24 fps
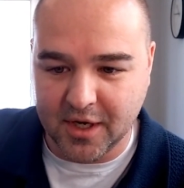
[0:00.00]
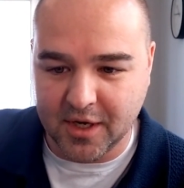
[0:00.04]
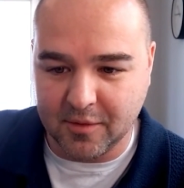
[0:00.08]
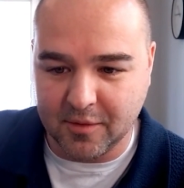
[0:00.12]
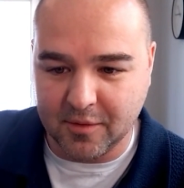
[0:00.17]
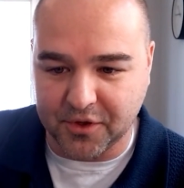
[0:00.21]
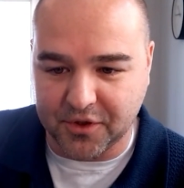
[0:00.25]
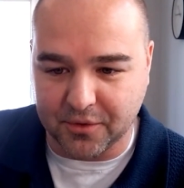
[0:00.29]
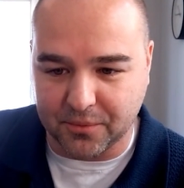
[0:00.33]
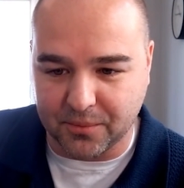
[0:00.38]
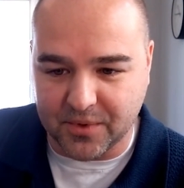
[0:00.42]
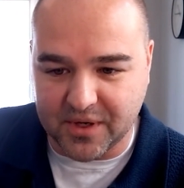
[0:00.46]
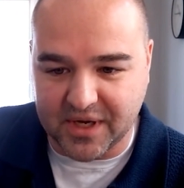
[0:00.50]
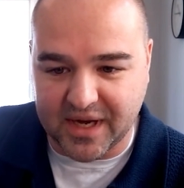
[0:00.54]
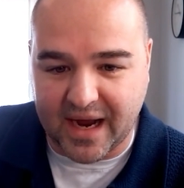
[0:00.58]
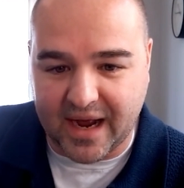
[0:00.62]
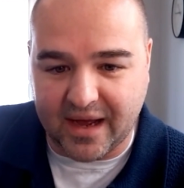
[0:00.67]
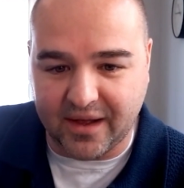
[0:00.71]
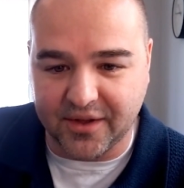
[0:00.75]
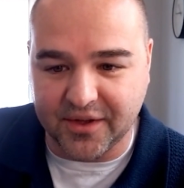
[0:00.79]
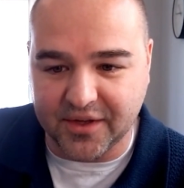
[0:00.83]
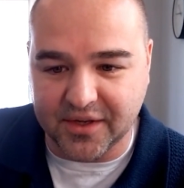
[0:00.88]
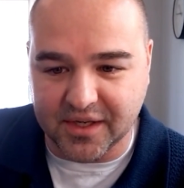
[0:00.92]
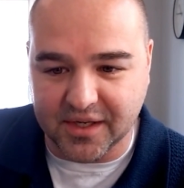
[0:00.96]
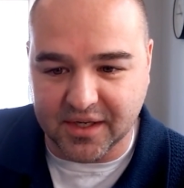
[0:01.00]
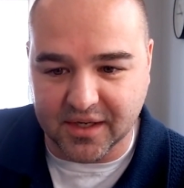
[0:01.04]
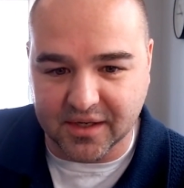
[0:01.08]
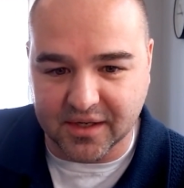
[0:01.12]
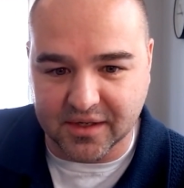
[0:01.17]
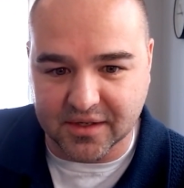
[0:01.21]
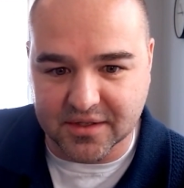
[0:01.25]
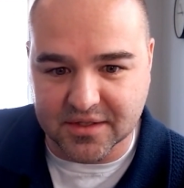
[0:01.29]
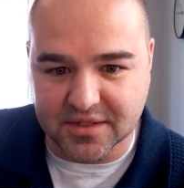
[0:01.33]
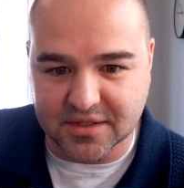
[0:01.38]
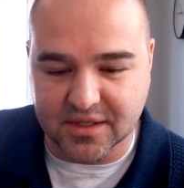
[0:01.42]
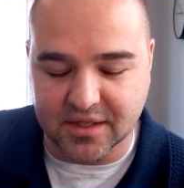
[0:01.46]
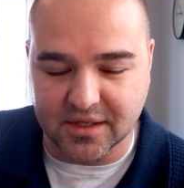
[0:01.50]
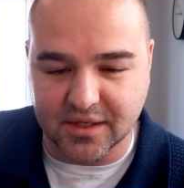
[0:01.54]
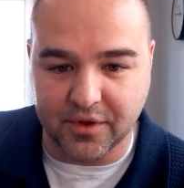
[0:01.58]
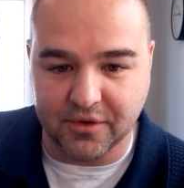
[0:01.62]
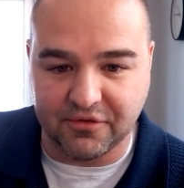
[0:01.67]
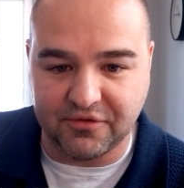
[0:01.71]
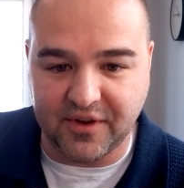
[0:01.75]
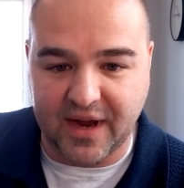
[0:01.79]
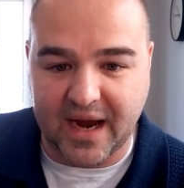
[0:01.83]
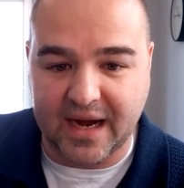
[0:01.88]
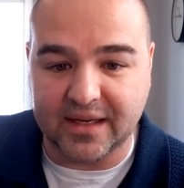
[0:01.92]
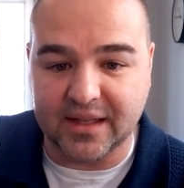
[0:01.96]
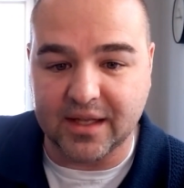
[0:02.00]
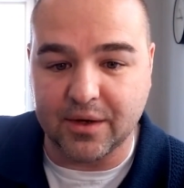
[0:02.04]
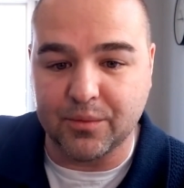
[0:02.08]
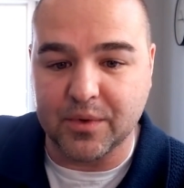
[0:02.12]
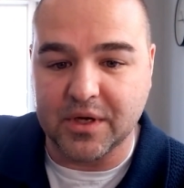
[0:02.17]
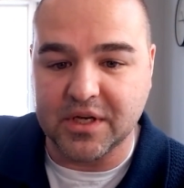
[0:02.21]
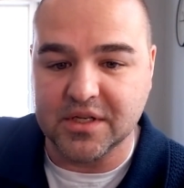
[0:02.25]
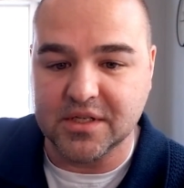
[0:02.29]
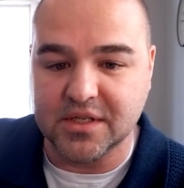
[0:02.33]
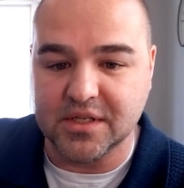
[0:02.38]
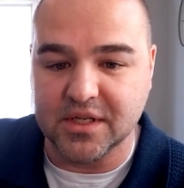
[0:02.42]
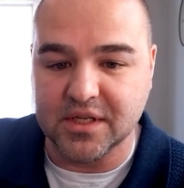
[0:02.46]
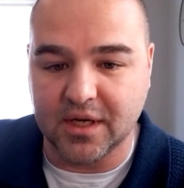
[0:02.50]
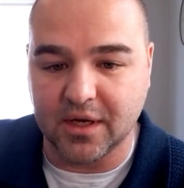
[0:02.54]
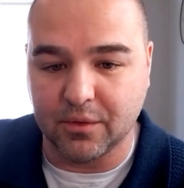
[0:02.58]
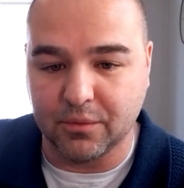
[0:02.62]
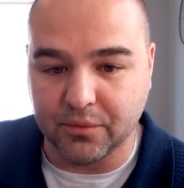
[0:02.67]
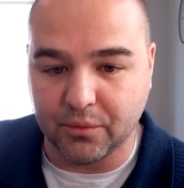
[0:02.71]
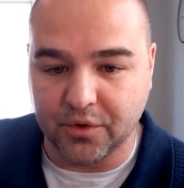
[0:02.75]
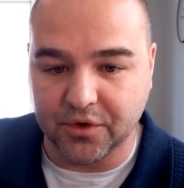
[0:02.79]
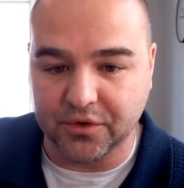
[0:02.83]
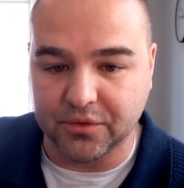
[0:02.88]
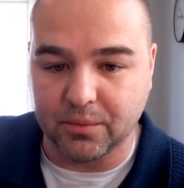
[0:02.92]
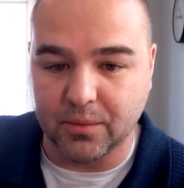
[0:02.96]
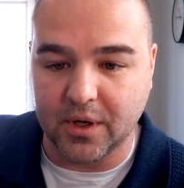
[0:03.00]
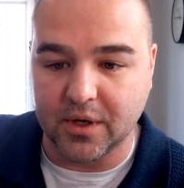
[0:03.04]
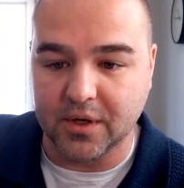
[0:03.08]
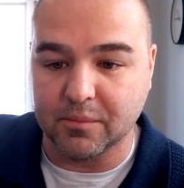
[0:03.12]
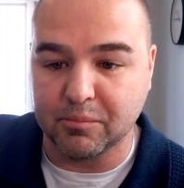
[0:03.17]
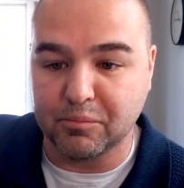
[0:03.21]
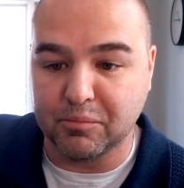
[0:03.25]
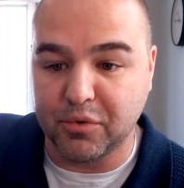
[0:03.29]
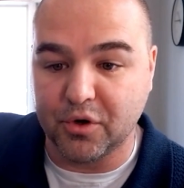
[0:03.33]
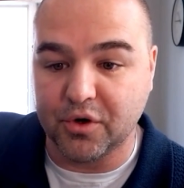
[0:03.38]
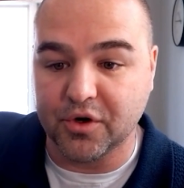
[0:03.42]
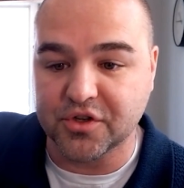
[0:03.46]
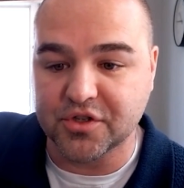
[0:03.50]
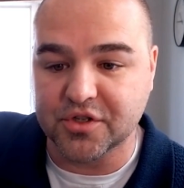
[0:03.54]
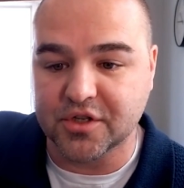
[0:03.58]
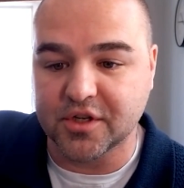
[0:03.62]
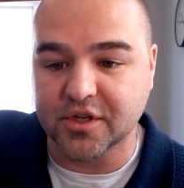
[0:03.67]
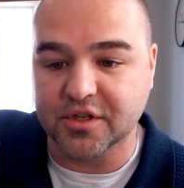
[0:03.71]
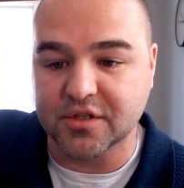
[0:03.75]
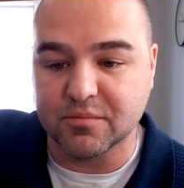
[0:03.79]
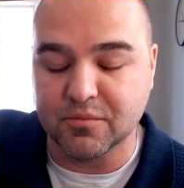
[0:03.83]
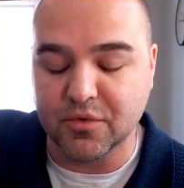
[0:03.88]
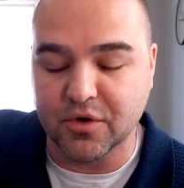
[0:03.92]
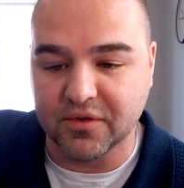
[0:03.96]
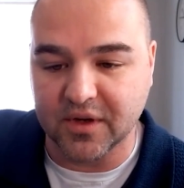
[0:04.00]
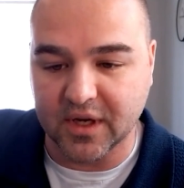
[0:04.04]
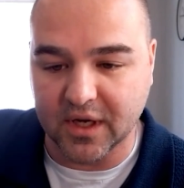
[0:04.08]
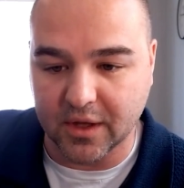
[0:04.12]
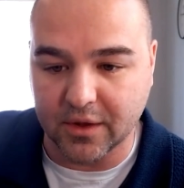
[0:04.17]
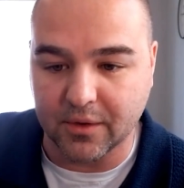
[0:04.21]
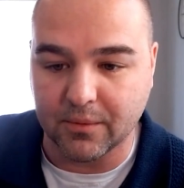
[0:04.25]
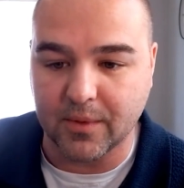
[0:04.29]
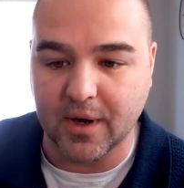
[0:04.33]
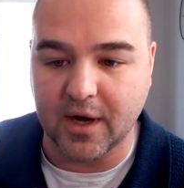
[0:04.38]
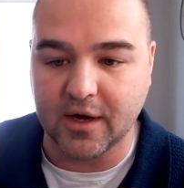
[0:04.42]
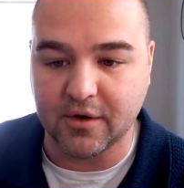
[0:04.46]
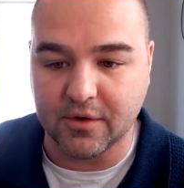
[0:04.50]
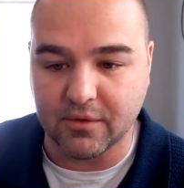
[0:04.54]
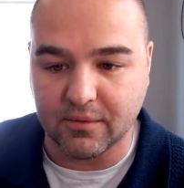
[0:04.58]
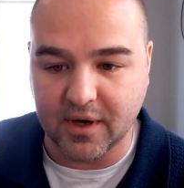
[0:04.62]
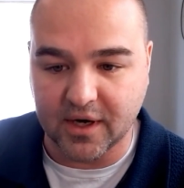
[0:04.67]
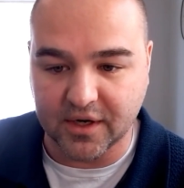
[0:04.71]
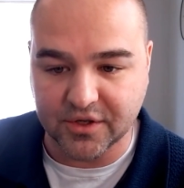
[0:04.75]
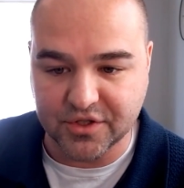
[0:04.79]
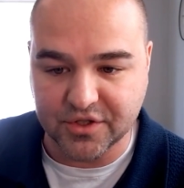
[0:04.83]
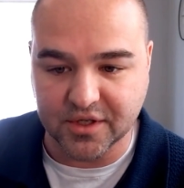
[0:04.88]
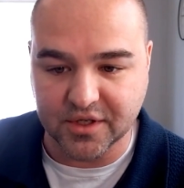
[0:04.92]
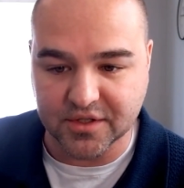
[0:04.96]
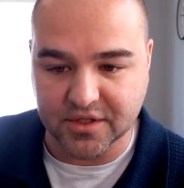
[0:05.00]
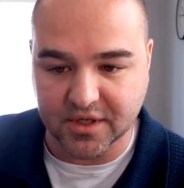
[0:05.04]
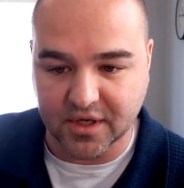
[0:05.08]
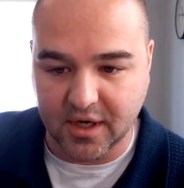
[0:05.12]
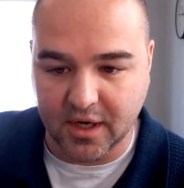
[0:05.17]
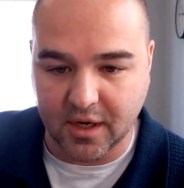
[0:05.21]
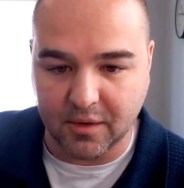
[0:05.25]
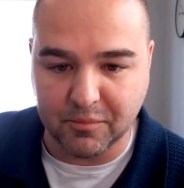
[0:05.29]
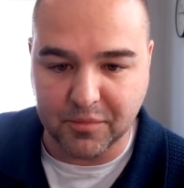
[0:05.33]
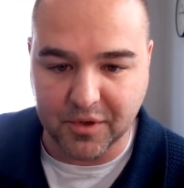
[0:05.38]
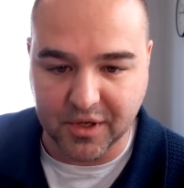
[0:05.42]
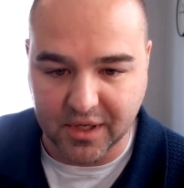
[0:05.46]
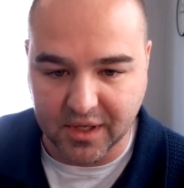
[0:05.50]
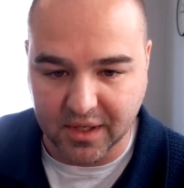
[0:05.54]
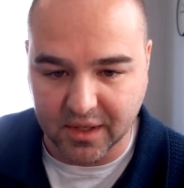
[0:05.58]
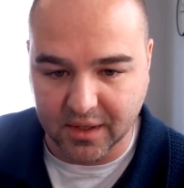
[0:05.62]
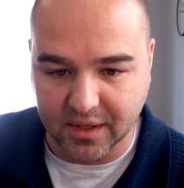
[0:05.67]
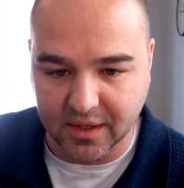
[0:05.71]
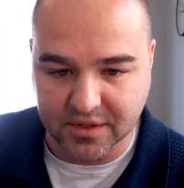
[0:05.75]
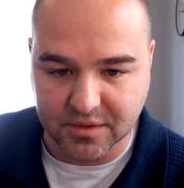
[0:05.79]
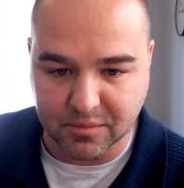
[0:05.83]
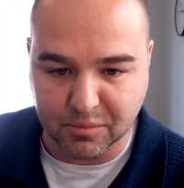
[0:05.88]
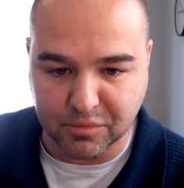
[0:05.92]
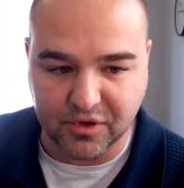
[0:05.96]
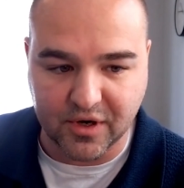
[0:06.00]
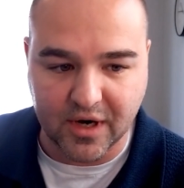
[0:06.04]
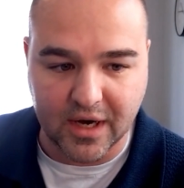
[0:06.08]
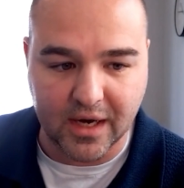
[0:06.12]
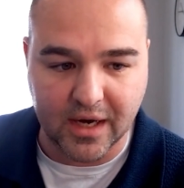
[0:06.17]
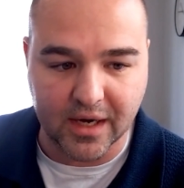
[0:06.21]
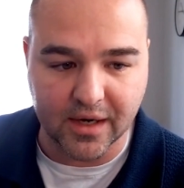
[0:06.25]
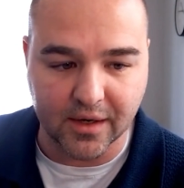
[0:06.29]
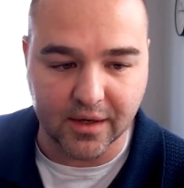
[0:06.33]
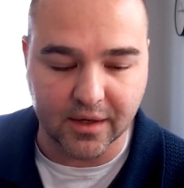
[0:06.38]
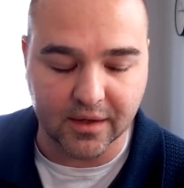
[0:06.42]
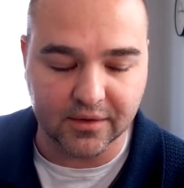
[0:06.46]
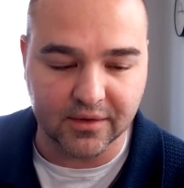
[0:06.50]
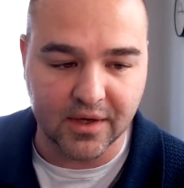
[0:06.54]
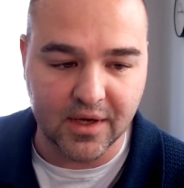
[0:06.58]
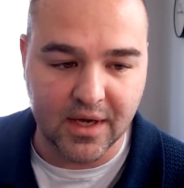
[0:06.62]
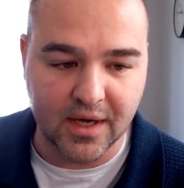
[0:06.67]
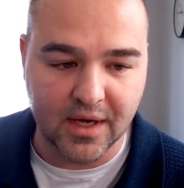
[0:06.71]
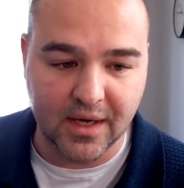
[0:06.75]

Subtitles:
But the reality is the fact that we did it was what pushed us moving in the right direction as a company and as a product.